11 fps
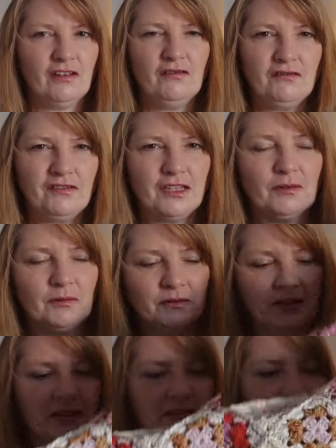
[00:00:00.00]
feel.
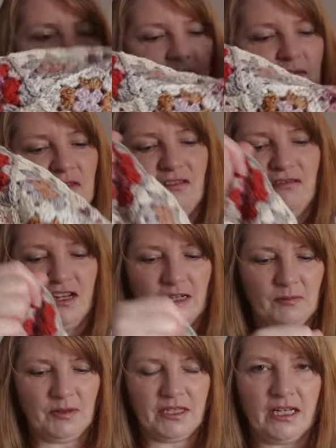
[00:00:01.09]
That's the feel
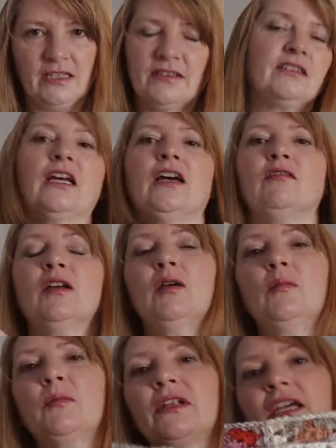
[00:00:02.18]
I want the colours to have.
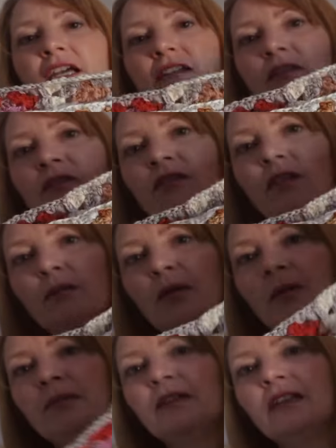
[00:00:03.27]
But I has also
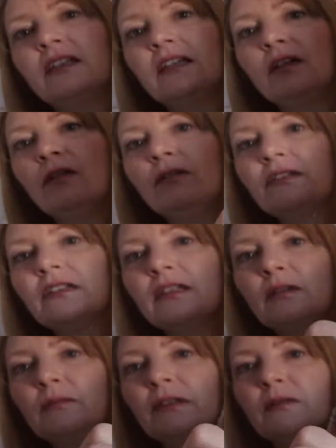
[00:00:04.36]
popped in the odd
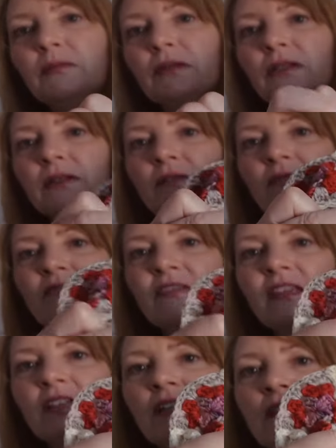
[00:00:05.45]
little bit of blue.
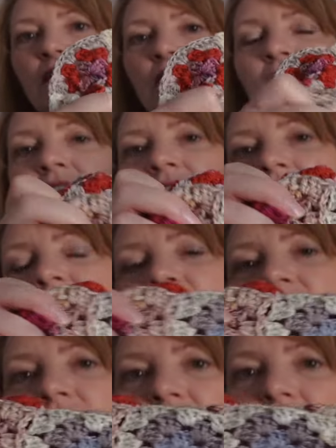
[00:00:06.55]

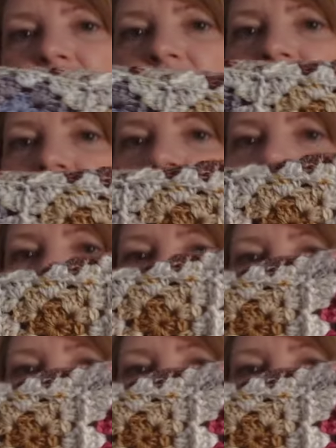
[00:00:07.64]
Just, don't